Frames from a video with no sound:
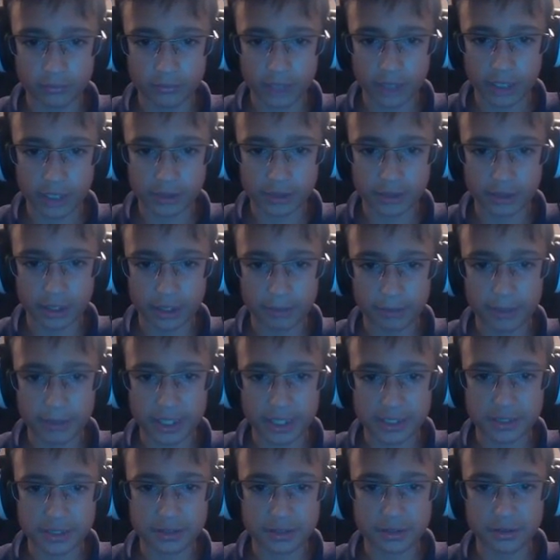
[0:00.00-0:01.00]
That's I
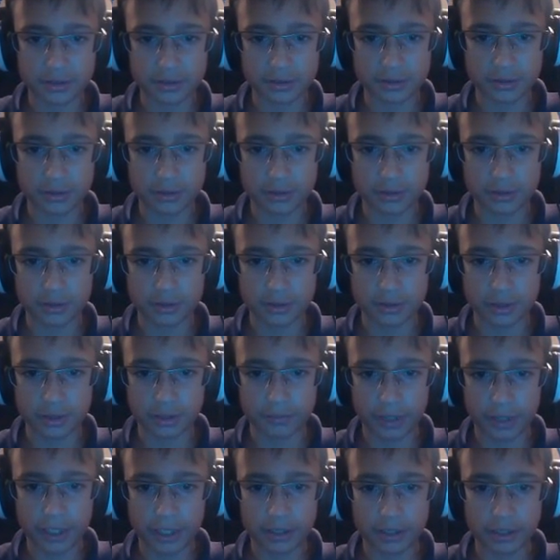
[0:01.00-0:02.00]
missed.
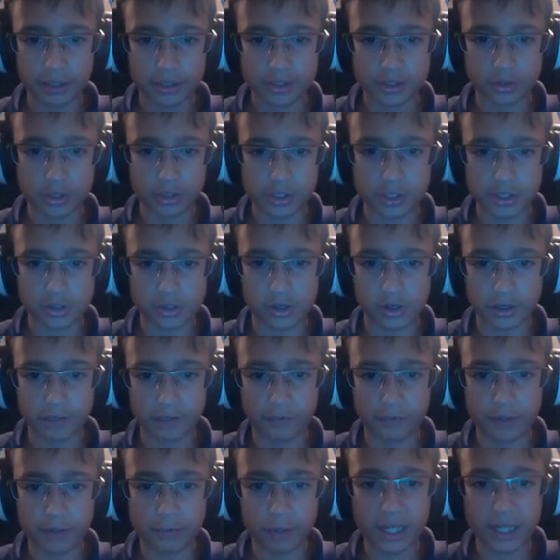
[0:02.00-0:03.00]
If I so so if
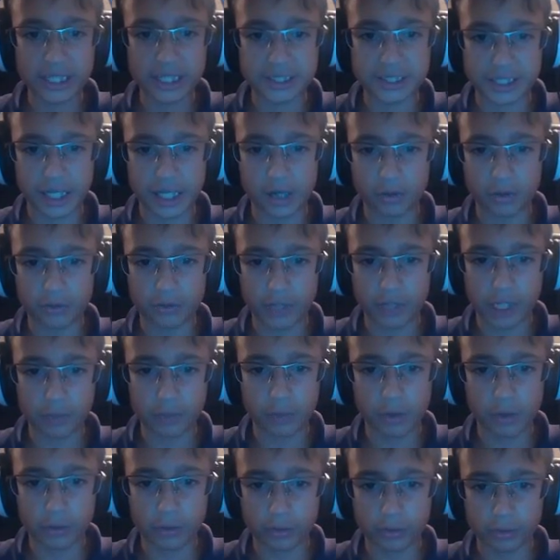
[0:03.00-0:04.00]
he breaks out, then I
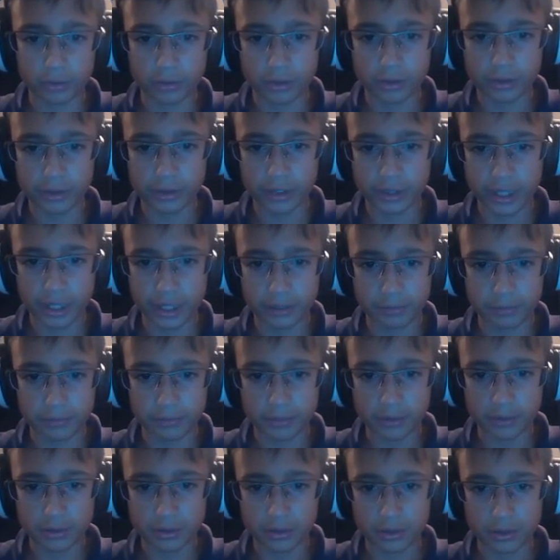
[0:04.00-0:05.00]
won't get him.
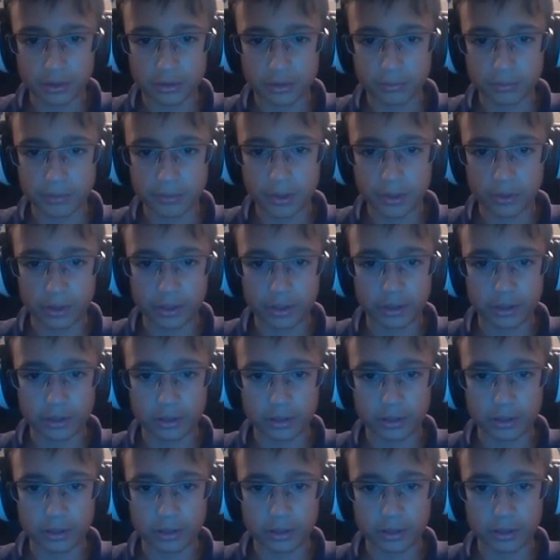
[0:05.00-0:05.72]
Period.